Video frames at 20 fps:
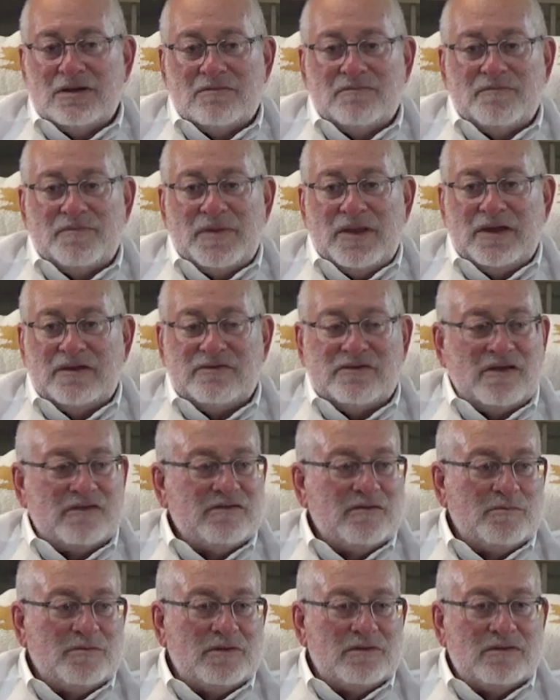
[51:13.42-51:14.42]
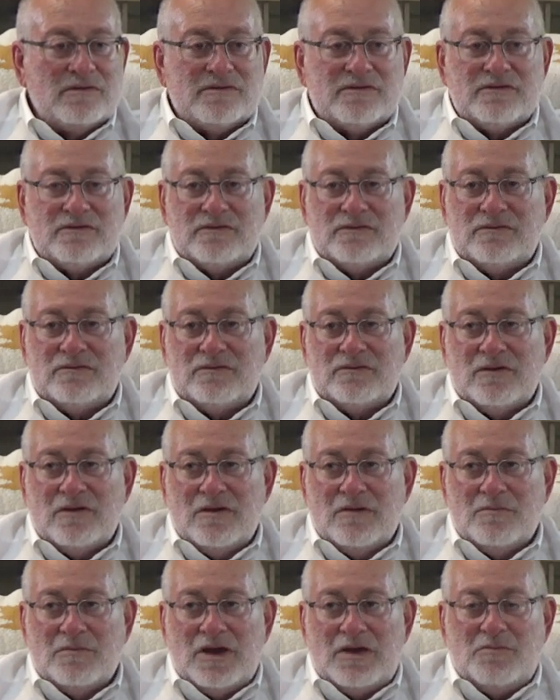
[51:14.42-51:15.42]
um, accessible
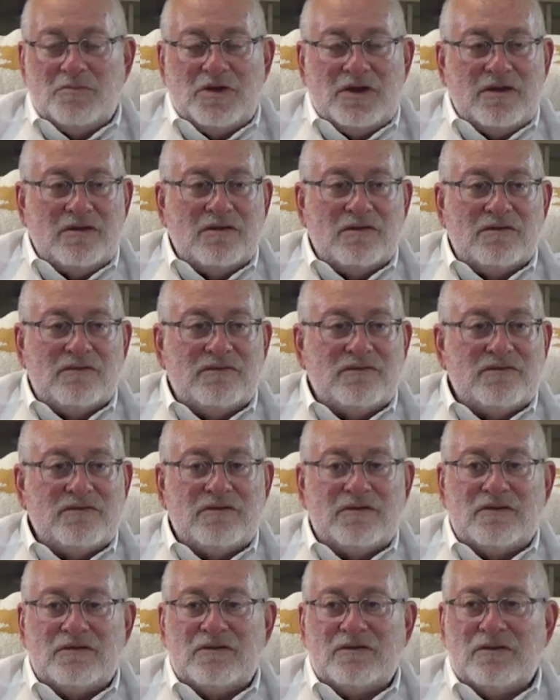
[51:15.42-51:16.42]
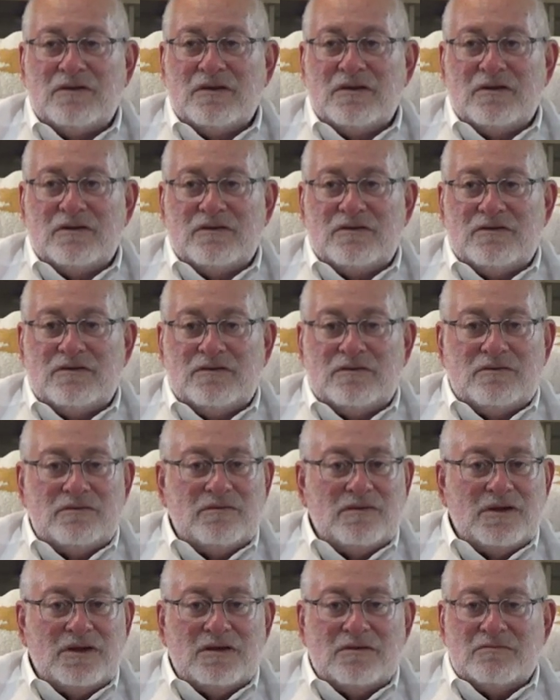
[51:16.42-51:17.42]
to my peers, to
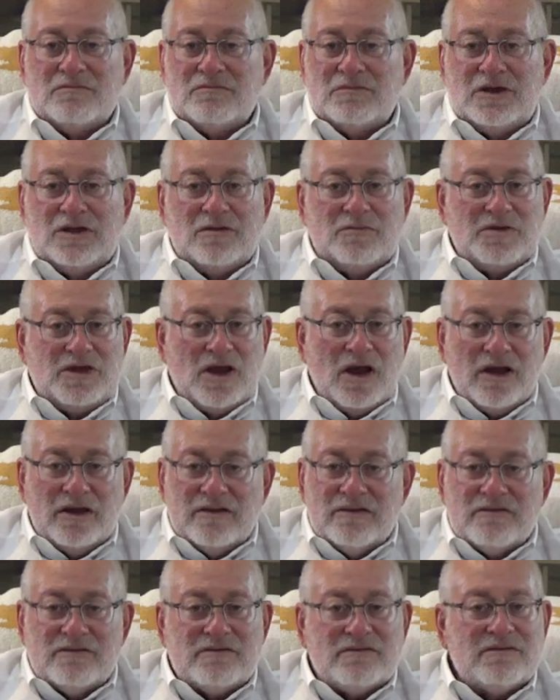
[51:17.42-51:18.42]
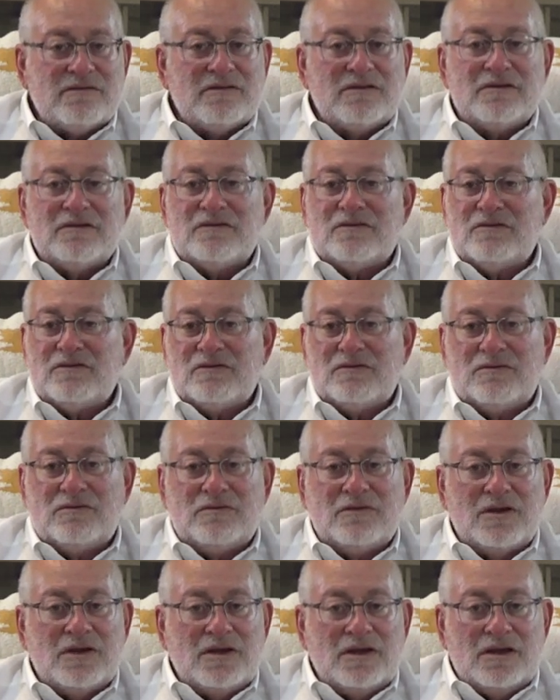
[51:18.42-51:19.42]
to uh, you know be honest and
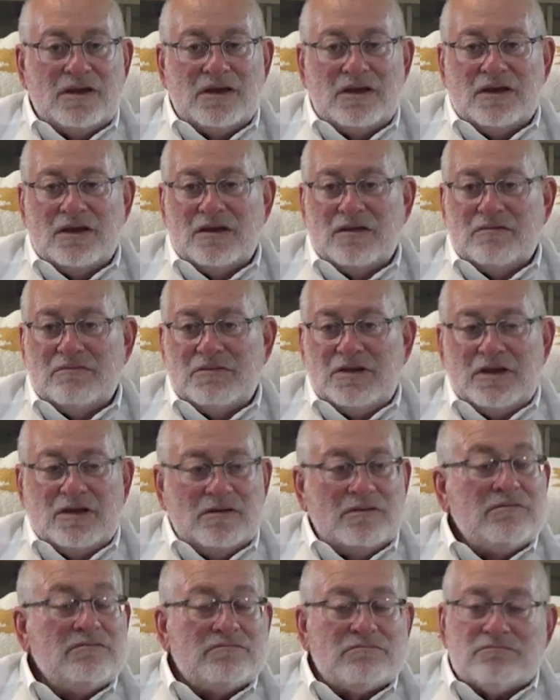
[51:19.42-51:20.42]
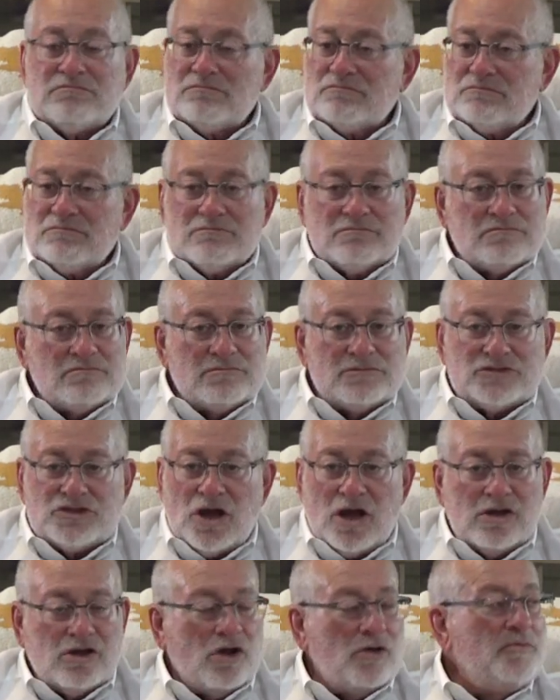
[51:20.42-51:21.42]
to uh, you know
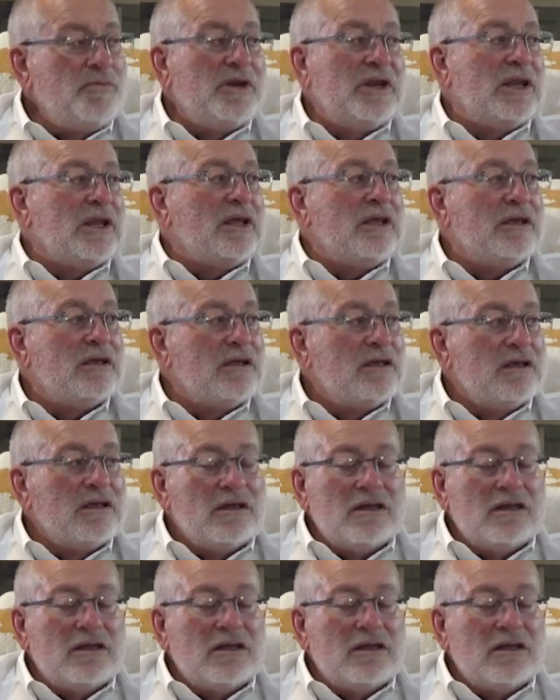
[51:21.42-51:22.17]
talk openly.